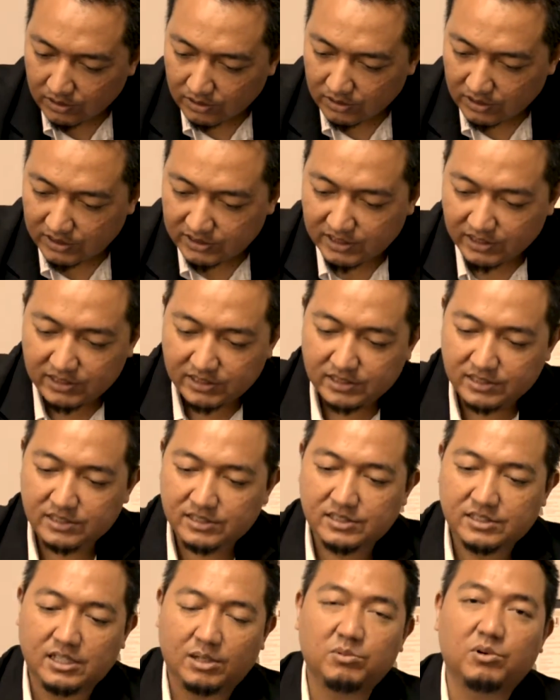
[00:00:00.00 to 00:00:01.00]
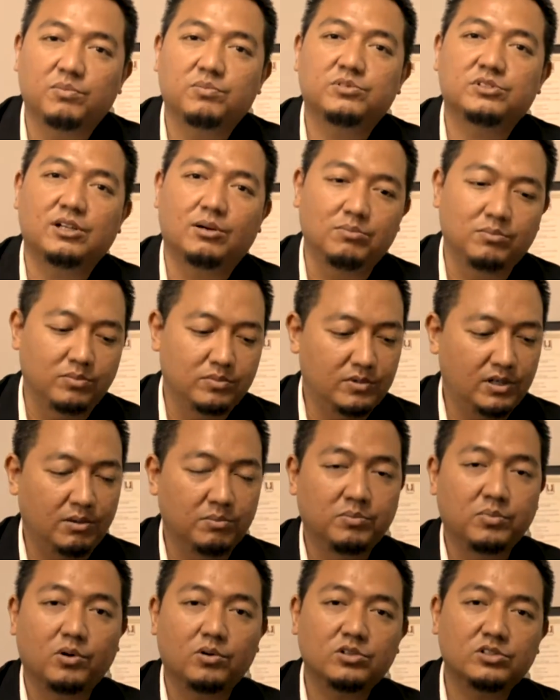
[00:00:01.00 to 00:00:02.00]
This is some
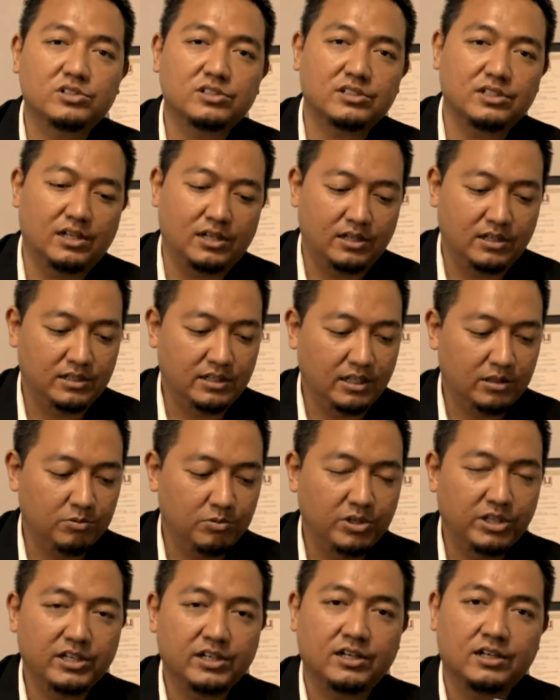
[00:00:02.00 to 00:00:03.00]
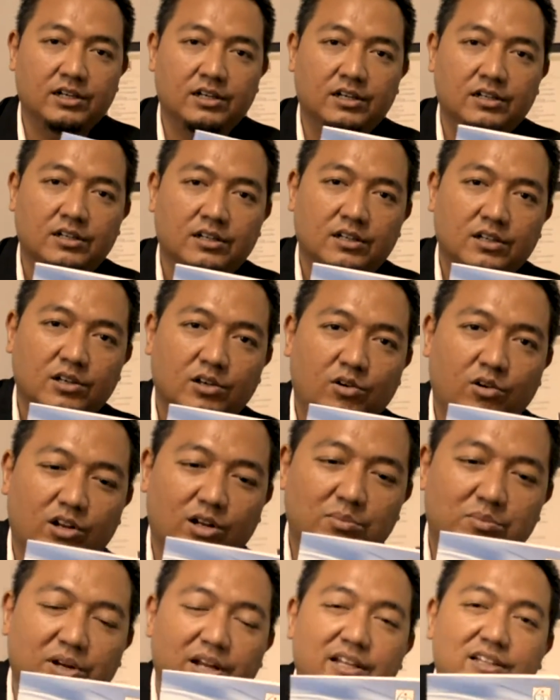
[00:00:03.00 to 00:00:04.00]
books that we are
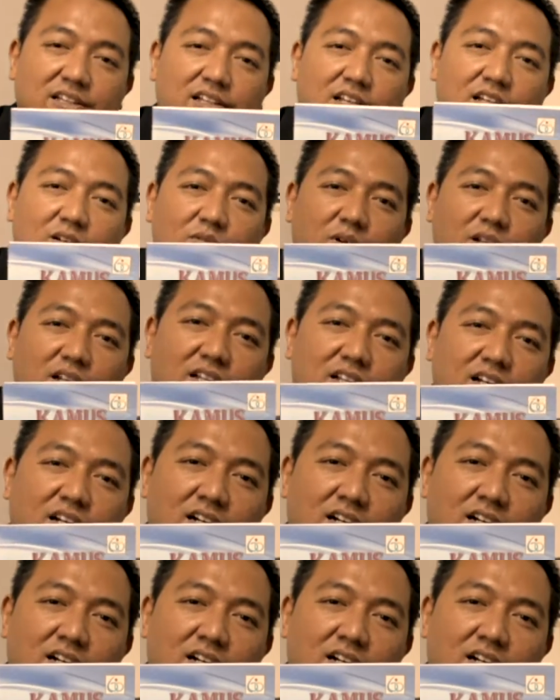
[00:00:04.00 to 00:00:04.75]
collaborating with